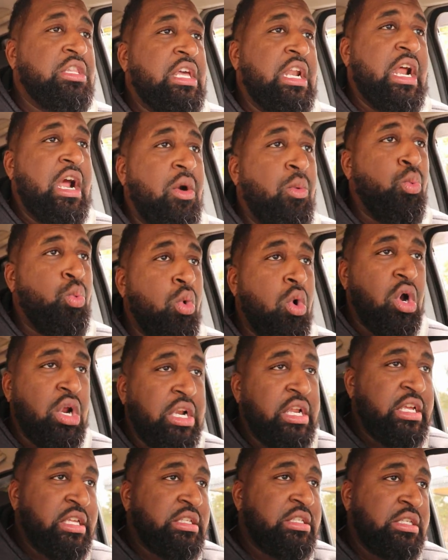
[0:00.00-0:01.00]
that I
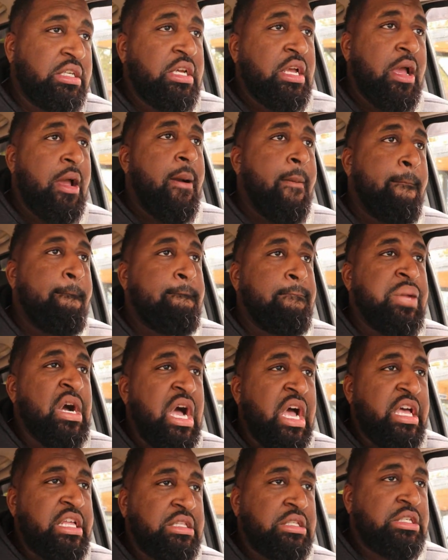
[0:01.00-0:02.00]
wanted,
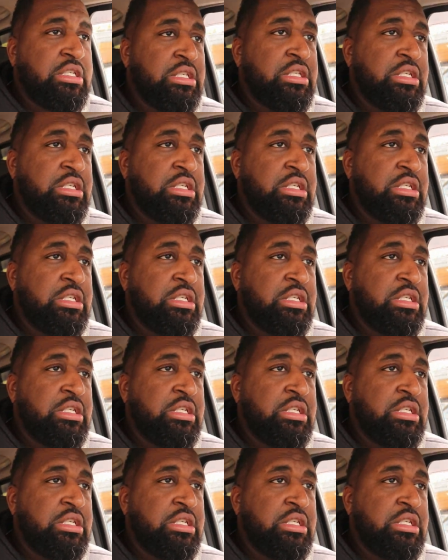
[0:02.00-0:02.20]
but